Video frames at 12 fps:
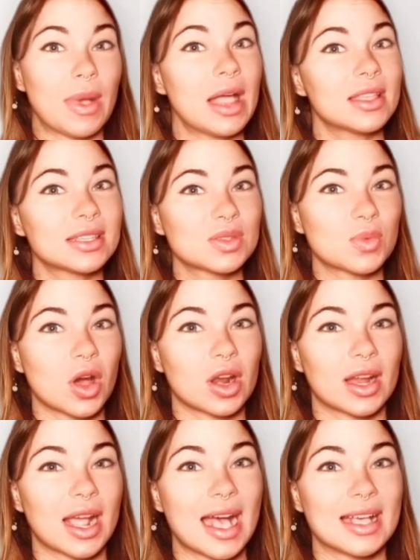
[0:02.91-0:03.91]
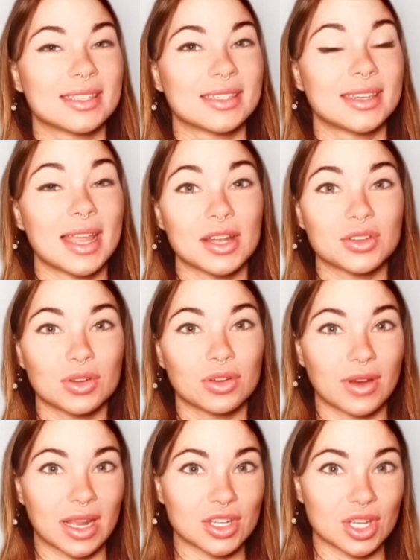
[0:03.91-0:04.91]
balanced water has natural
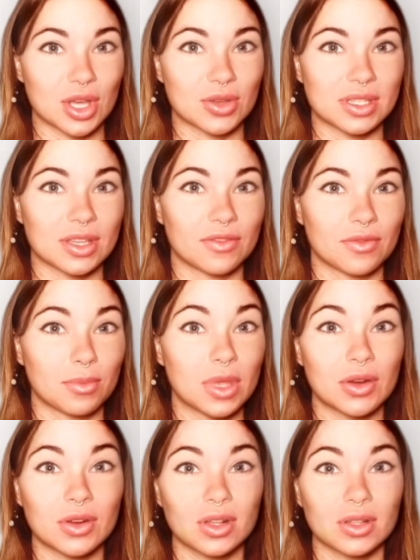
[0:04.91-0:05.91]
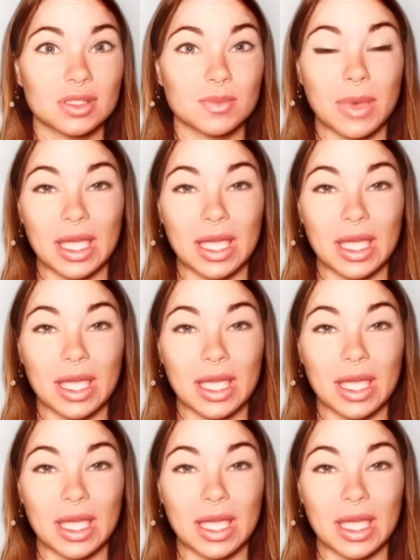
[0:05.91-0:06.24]
ratios of minerals,